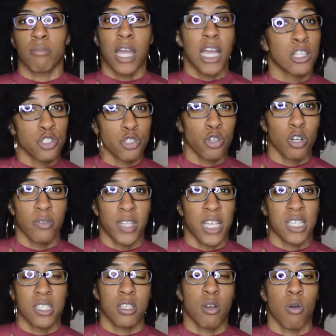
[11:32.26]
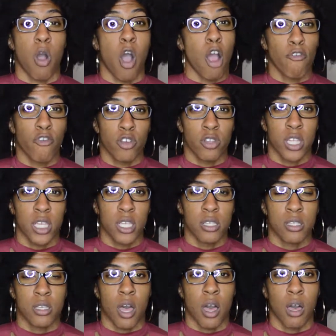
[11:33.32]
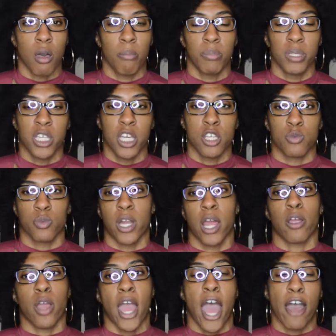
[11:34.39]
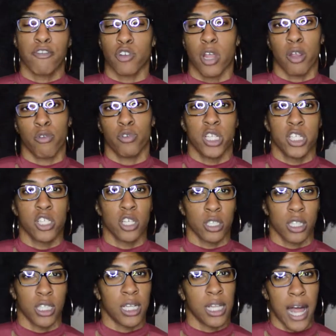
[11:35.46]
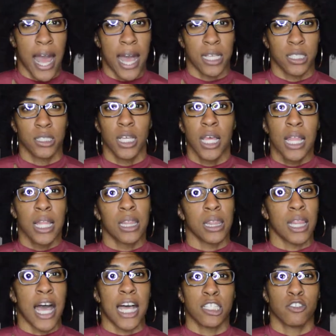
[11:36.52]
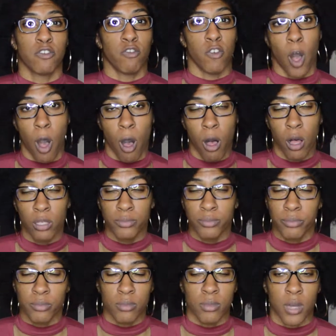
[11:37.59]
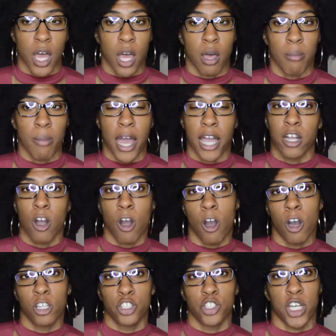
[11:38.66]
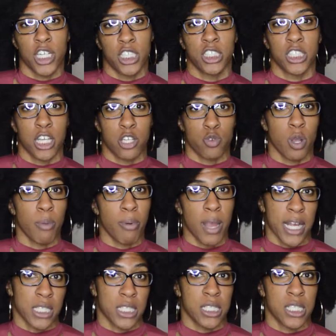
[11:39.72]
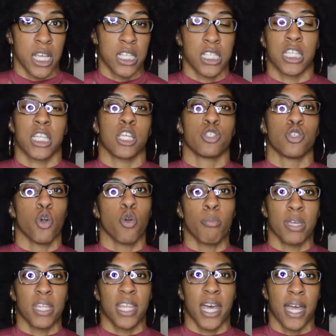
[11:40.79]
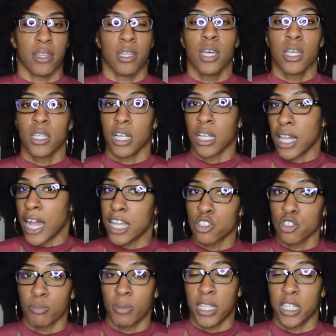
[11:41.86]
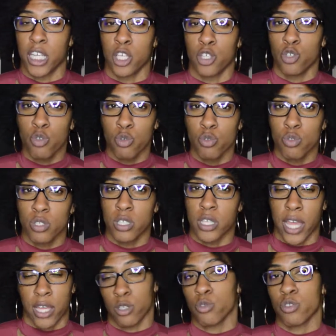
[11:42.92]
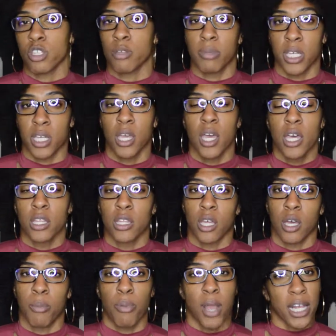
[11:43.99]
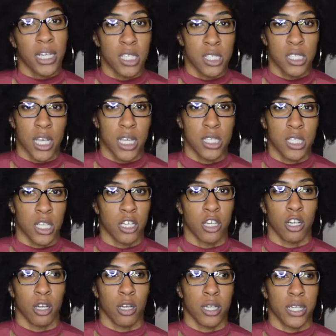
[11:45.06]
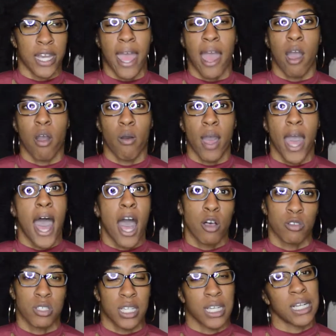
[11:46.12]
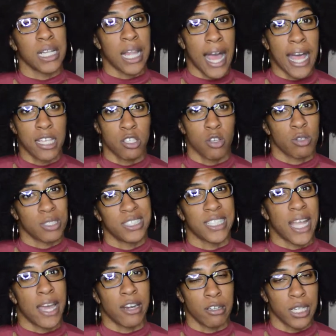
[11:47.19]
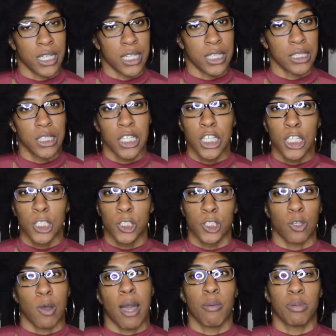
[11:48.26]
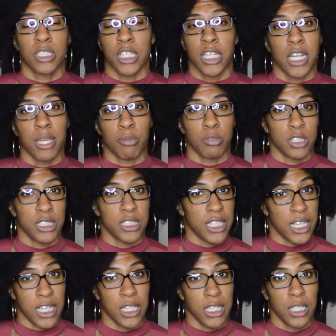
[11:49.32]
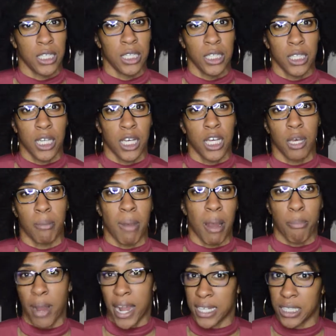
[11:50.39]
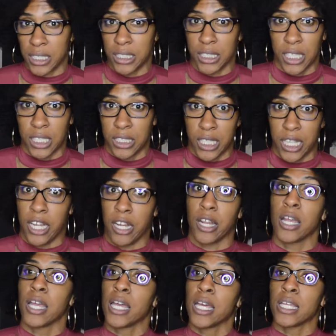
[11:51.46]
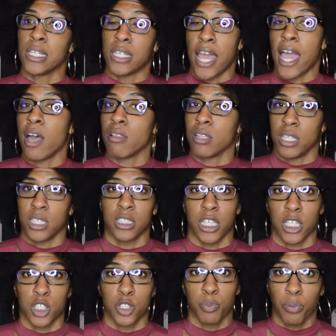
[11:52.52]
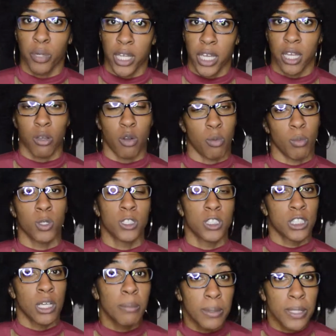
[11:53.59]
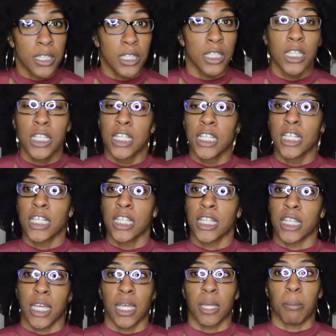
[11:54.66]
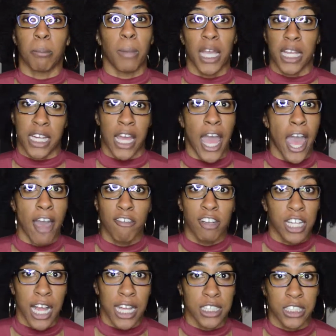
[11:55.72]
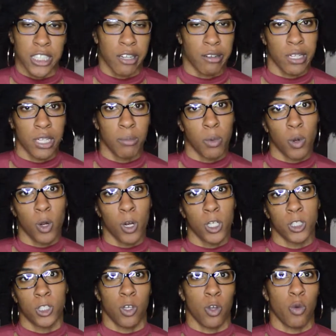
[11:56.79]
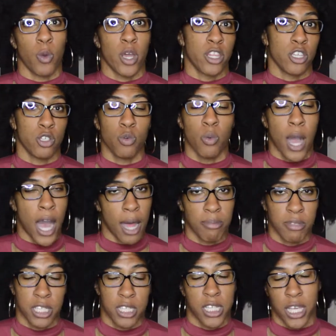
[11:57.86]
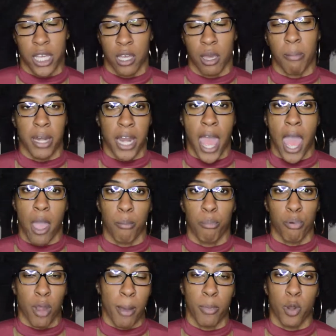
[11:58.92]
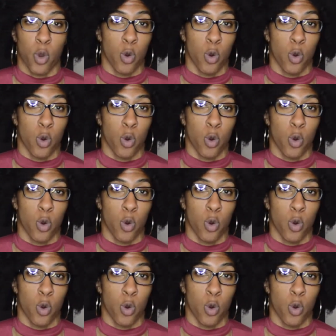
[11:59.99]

not sure if they still offer this because after I retook the class last fall, I tried to schedule a practice test, and they told me that the classroom that they used, that used to be the practice test center, now housed a class on Saturdays. So I was unable to take my practice test there. Now that it's like spring, almost summer, they might not have a class in there anymore. So whether you opt to take a Manhattan Prep